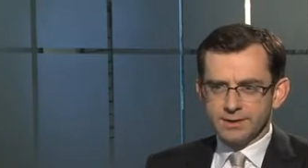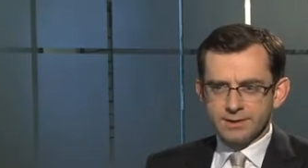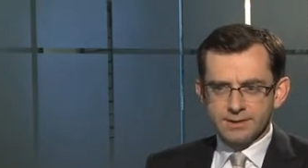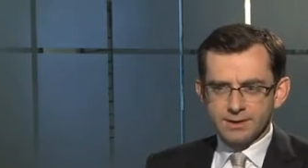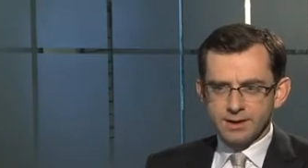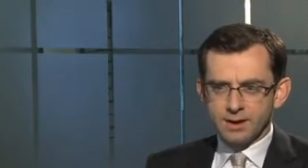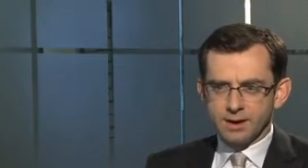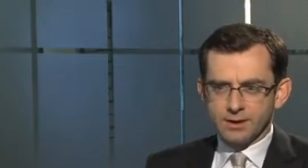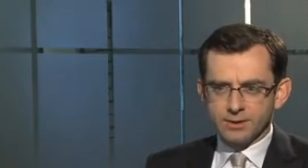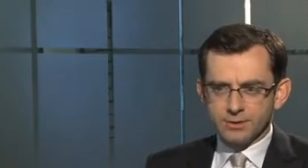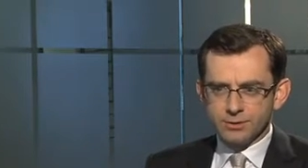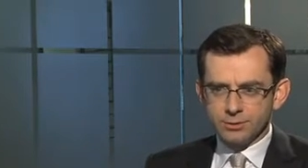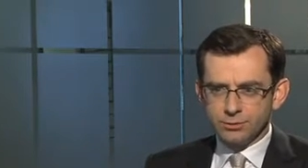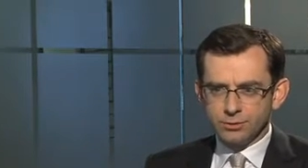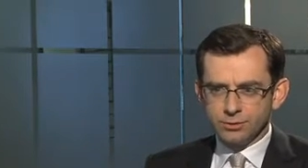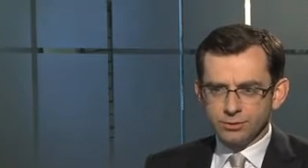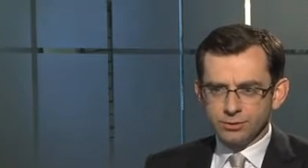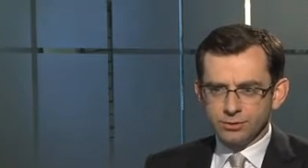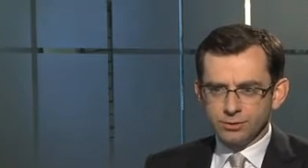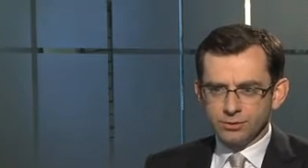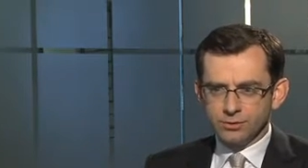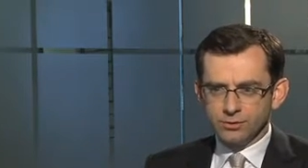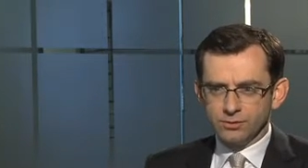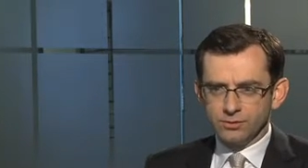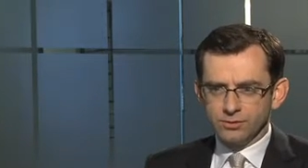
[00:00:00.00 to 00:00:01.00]
Yahoo
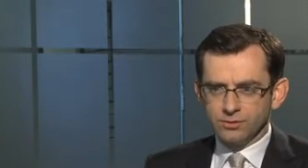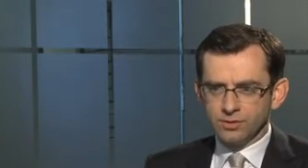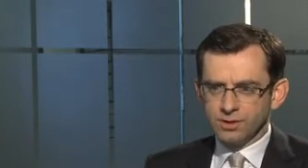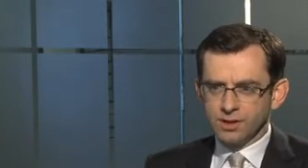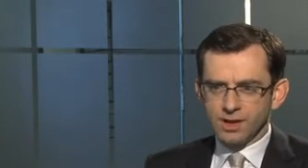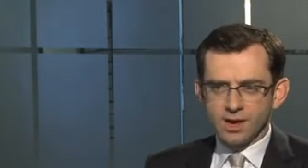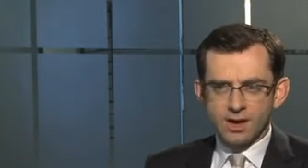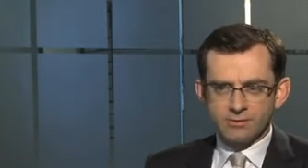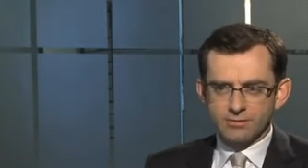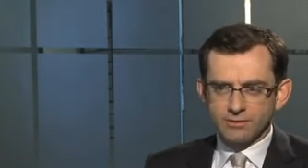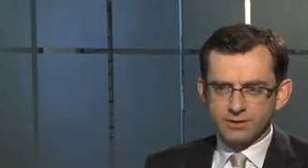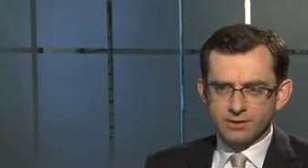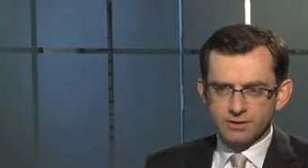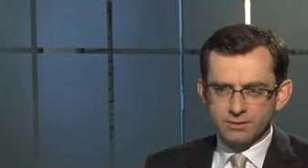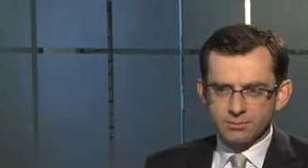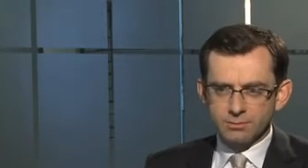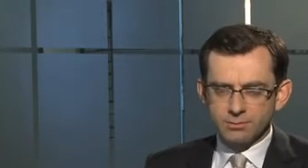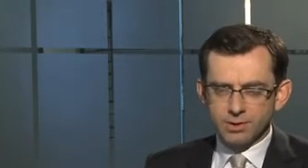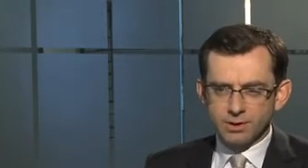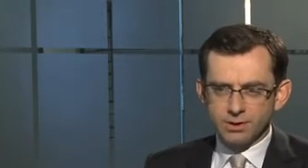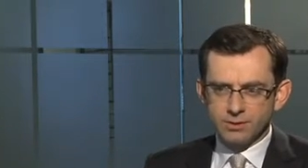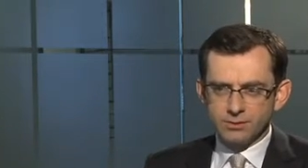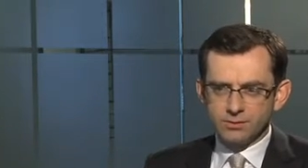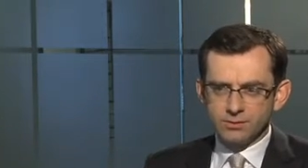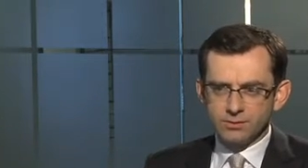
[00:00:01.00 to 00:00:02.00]
News to the Huffington
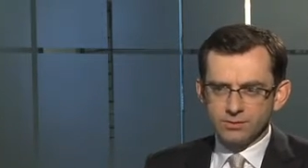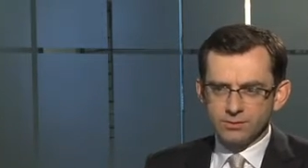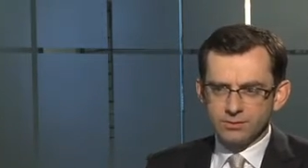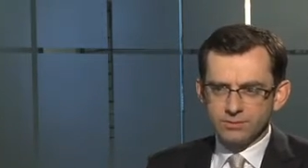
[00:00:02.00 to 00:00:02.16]
Post?